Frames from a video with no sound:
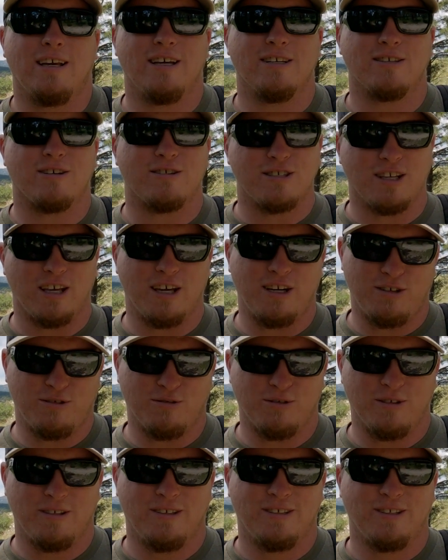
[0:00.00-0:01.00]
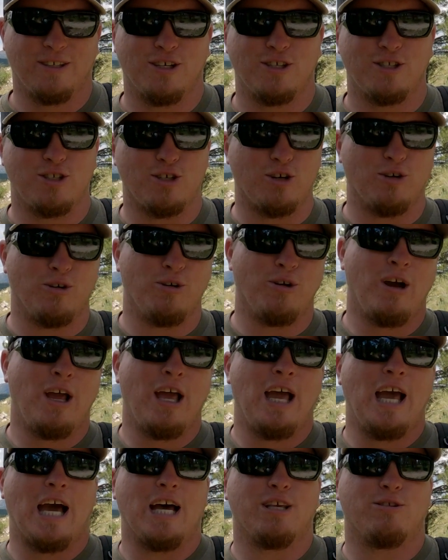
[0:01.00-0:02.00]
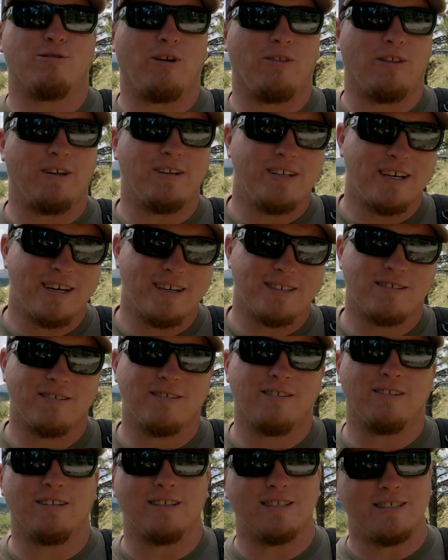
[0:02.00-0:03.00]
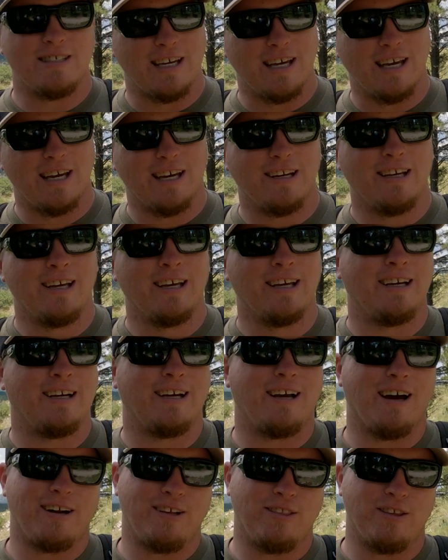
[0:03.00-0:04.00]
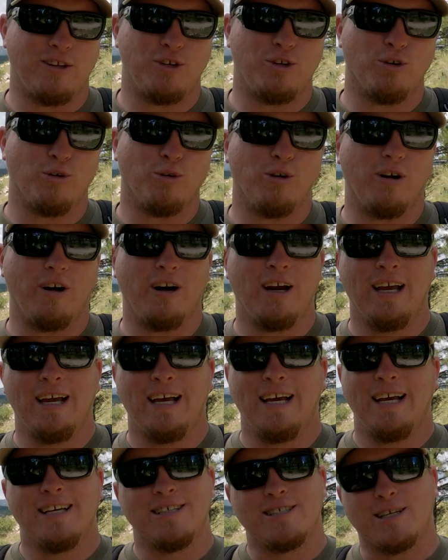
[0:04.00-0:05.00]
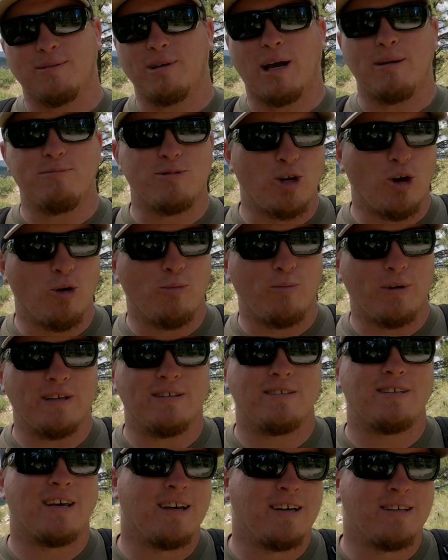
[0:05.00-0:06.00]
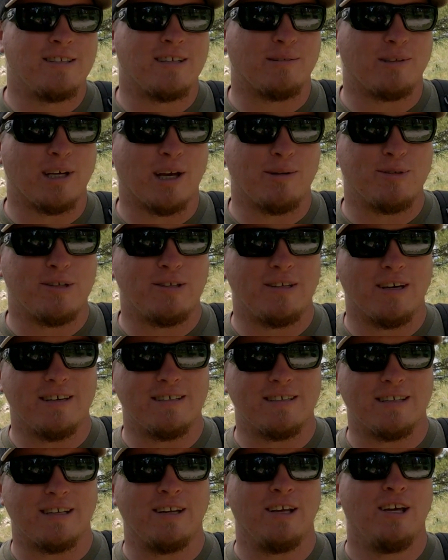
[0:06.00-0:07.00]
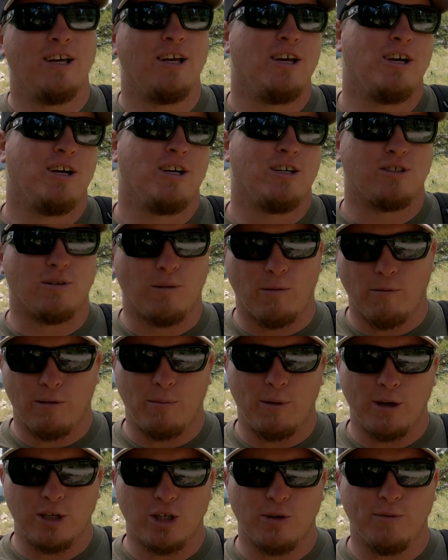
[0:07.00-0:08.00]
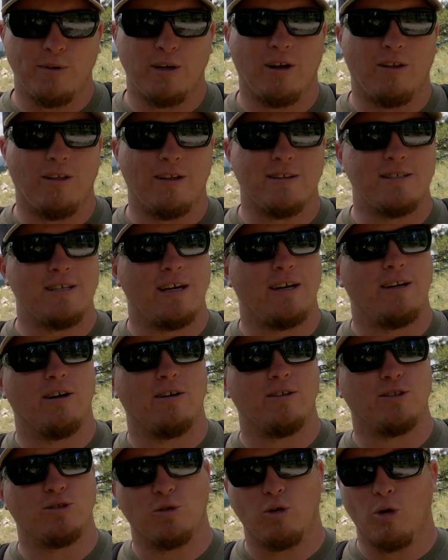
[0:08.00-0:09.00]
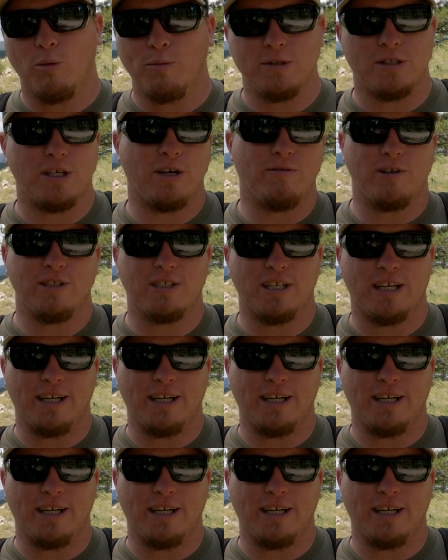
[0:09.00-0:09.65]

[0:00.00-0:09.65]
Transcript: is our sliding door. So as we're out in the desert, in the sand, got in the door, sometimes it opens, sometimes it doesn't. So we want to make sure we get all that sand out, and so it opens every